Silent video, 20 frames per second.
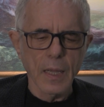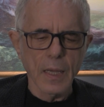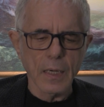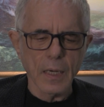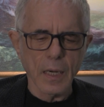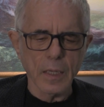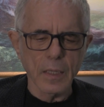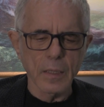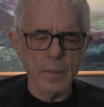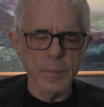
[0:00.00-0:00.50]

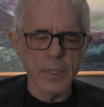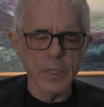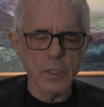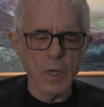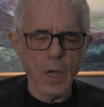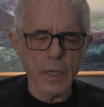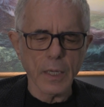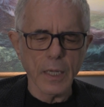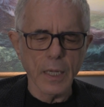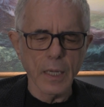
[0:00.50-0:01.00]
And I'm going to be
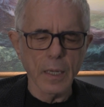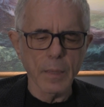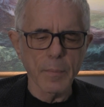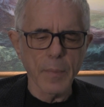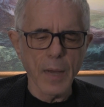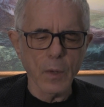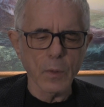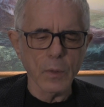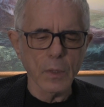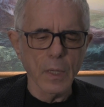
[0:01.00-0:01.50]
talking
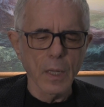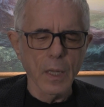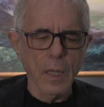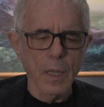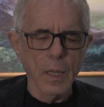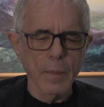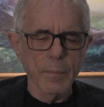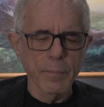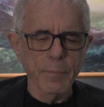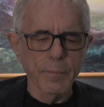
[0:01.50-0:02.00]
about
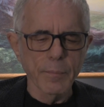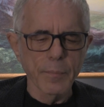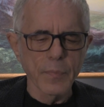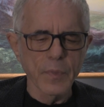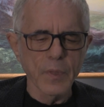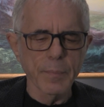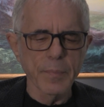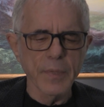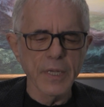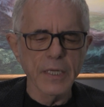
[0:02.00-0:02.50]

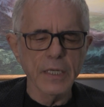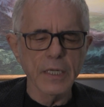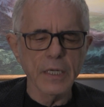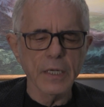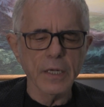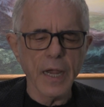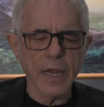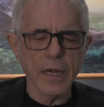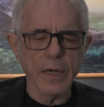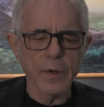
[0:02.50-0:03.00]
the
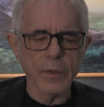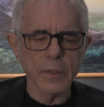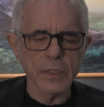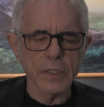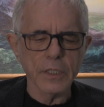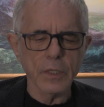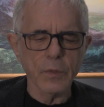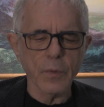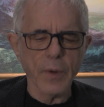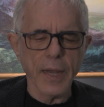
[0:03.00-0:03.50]
BTK
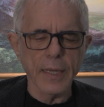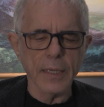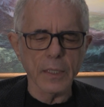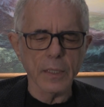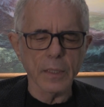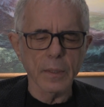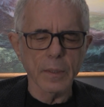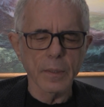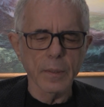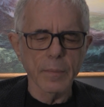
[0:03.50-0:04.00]

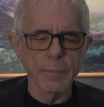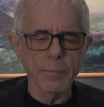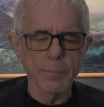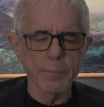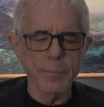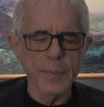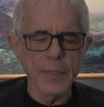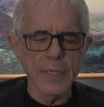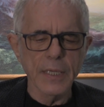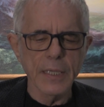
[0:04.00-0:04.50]
degrader
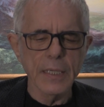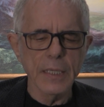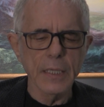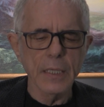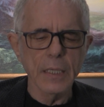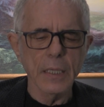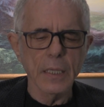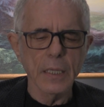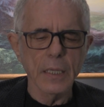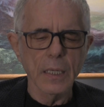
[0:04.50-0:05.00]

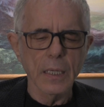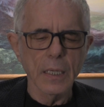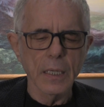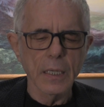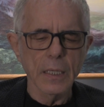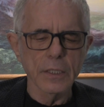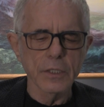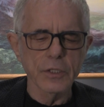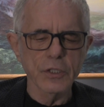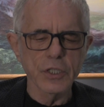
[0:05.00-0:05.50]

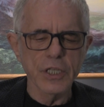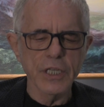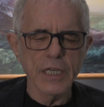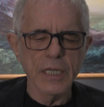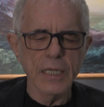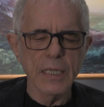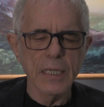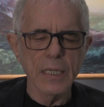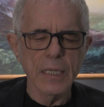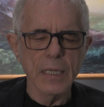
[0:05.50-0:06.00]

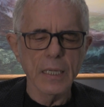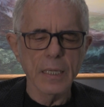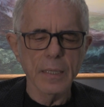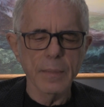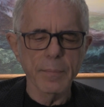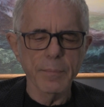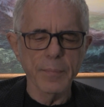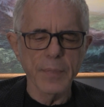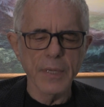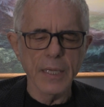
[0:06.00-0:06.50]

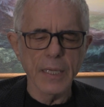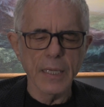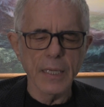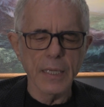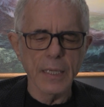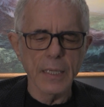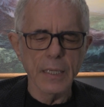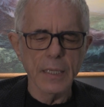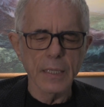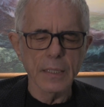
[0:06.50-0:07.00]

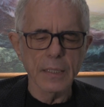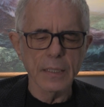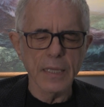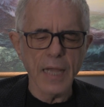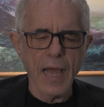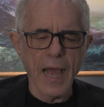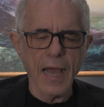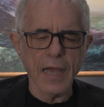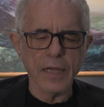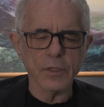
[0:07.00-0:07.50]

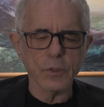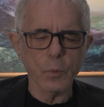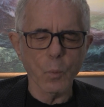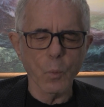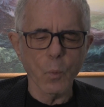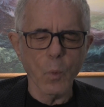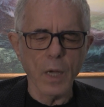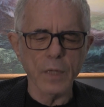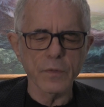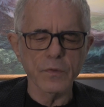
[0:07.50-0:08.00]

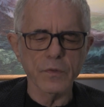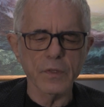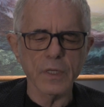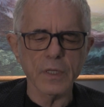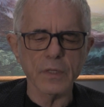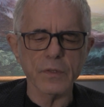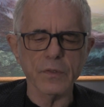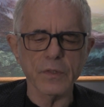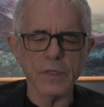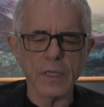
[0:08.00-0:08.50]

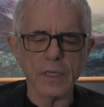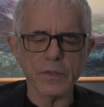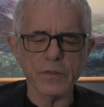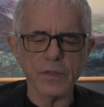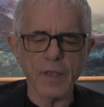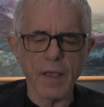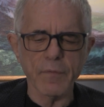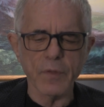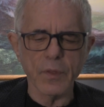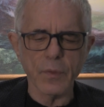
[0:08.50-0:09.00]

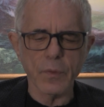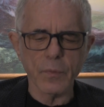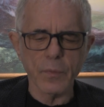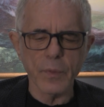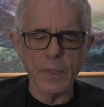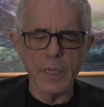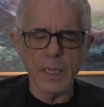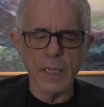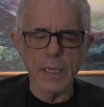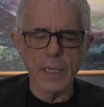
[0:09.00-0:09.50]

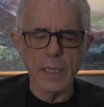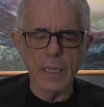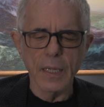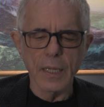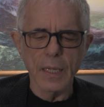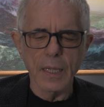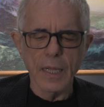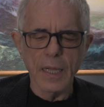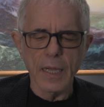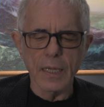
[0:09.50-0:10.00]
BGB-16673
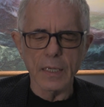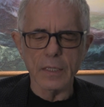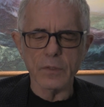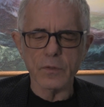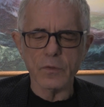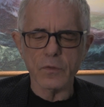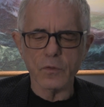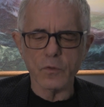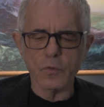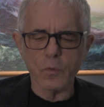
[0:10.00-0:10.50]
and
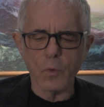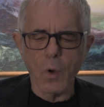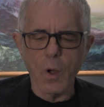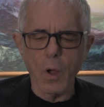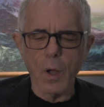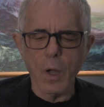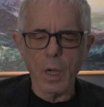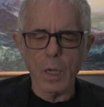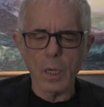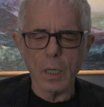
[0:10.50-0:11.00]
its
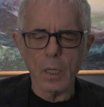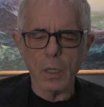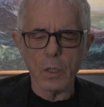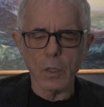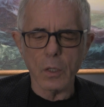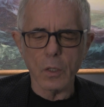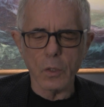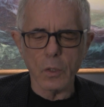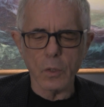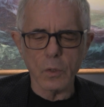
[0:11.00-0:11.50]
strong
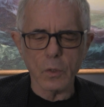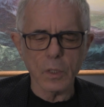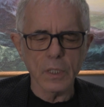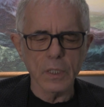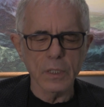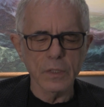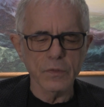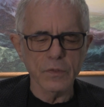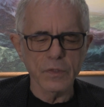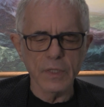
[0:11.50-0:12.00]

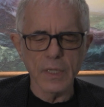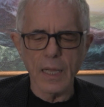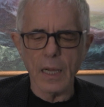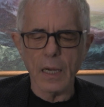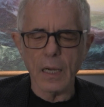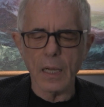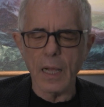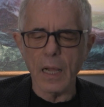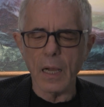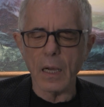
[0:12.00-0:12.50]
early
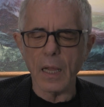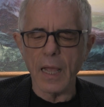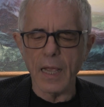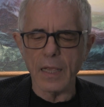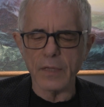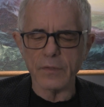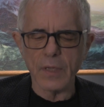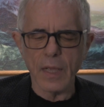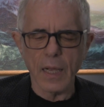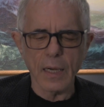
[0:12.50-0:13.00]
CLL
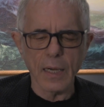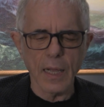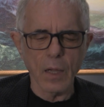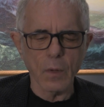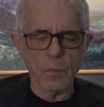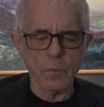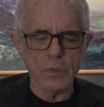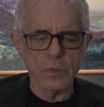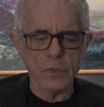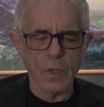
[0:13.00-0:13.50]

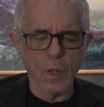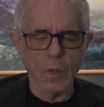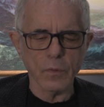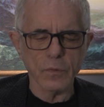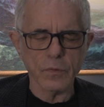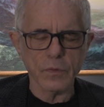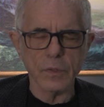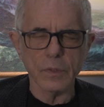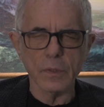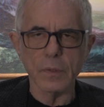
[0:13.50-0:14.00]
SLL
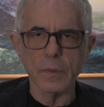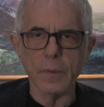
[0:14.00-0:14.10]
results.